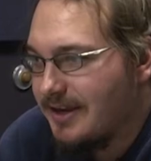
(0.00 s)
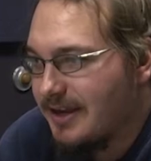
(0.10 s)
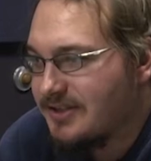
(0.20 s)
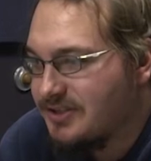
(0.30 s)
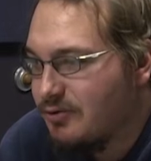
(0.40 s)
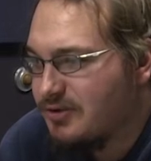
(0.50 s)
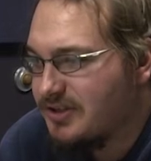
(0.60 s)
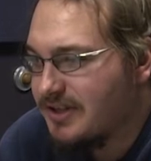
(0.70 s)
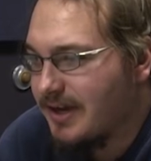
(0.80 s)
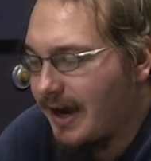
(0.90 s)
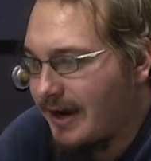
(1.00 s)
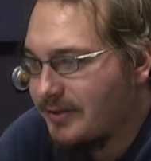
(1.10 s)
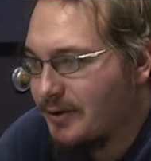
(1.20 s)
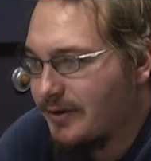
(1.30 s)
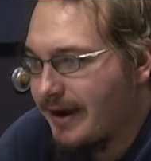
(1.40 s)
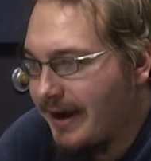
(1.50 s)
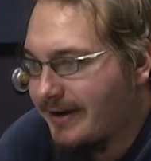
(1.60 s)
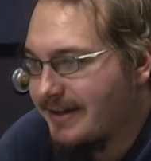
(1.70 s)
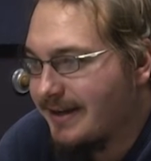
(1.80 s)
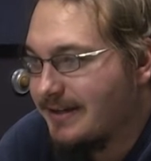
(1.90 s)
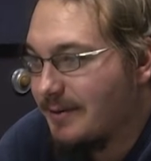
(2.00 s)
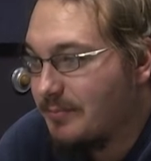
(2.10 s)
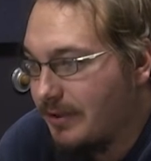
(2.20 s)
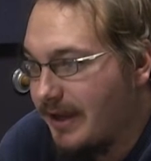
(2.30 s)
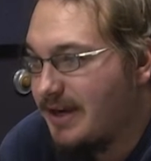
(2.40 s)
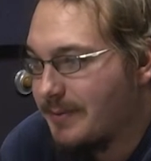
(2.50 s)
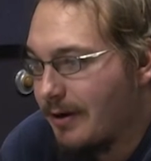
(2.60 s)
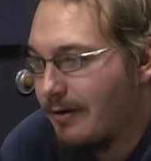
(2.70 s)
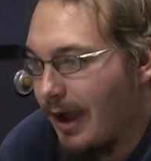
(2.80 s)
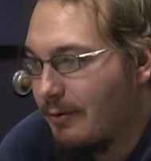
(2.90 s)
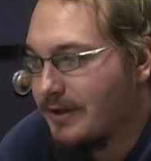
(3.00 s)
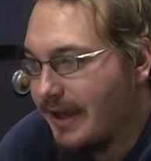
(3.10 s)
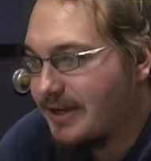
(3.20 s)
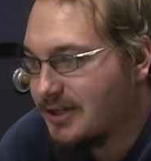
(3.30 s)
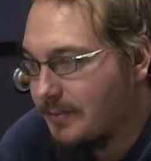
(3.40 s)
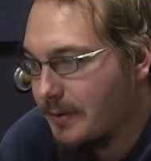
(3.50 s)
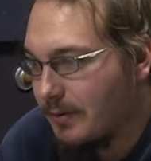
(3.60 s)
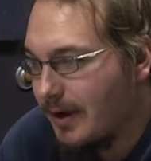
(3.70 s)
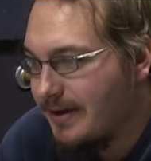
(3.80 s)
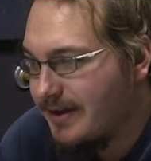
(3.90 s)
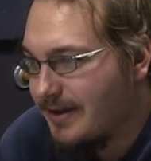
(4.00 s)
it's usually either Anakin complain about how he hates Obi-Wan,